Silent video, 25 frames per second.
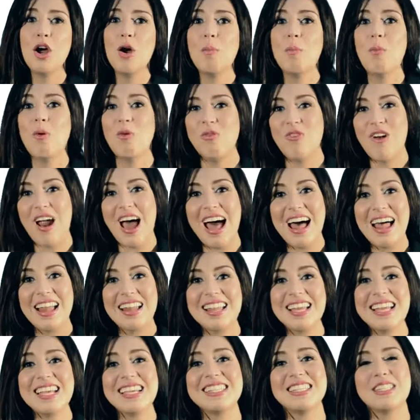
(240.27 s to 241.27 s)

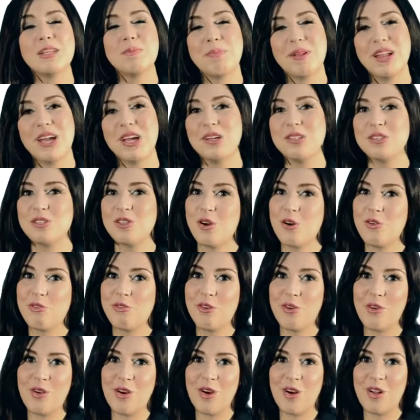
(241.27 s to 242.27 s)
Morale is the player's
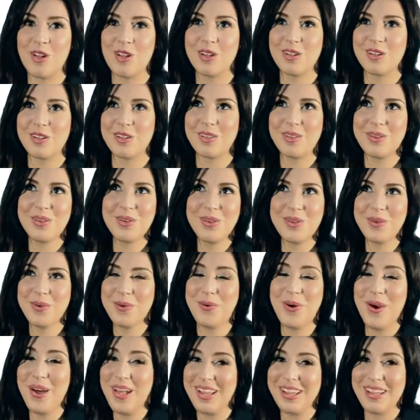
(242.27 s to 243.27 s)
overall,
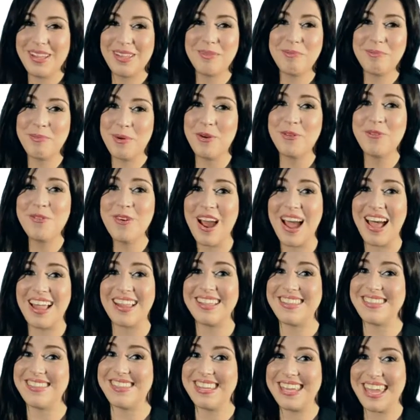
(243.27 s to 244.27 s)

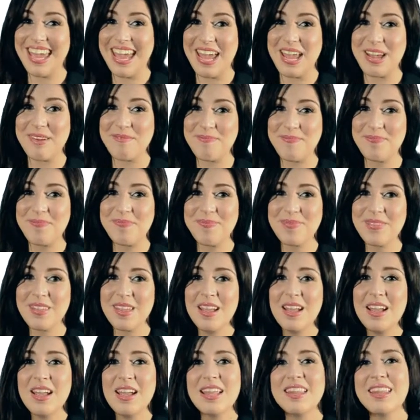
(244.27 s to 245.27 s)
morale in the game.
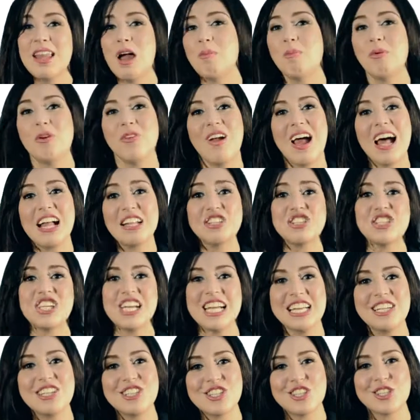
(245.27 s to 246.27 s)
Now, morale
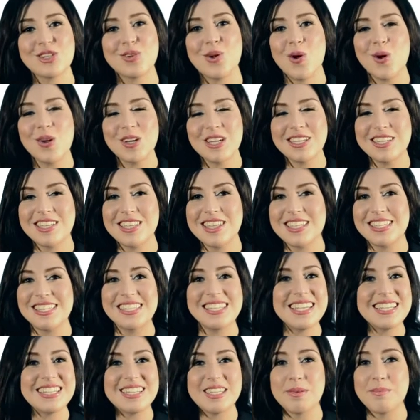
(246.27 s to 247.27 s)
changes according to the
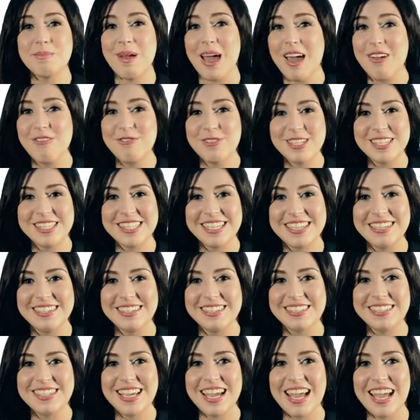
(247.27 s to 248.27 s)
system every
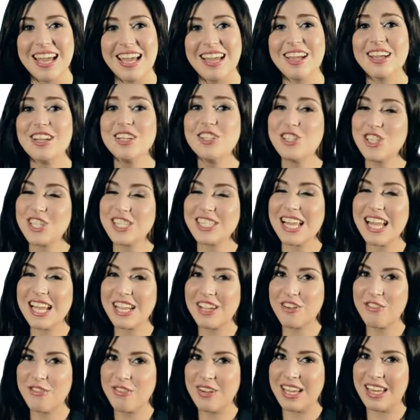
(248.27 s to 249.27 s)
single day. Just like
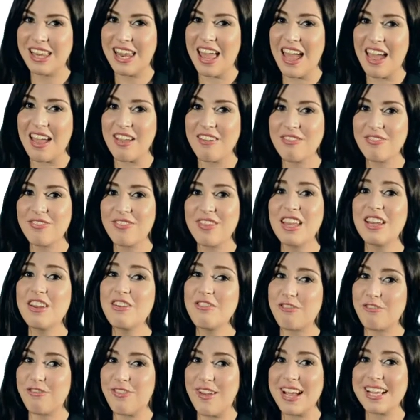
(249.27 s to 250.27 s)
in real life, it
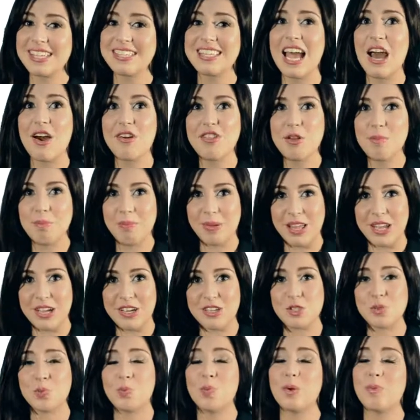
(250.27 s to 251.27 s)
affects how the
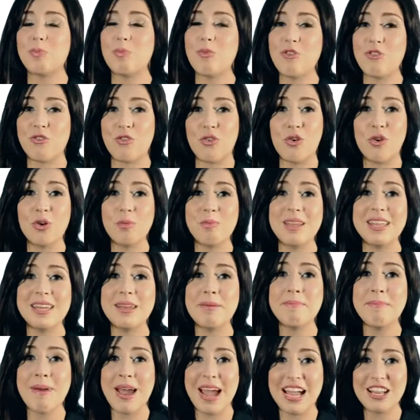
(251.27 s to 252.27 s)
players will perform in
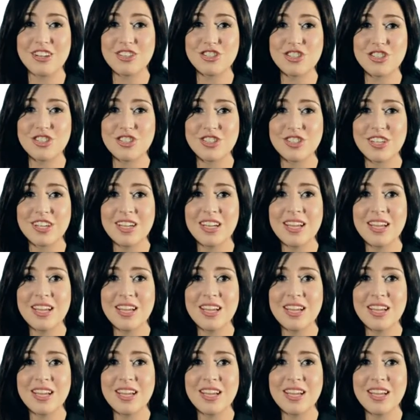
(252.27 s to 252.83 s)
a match.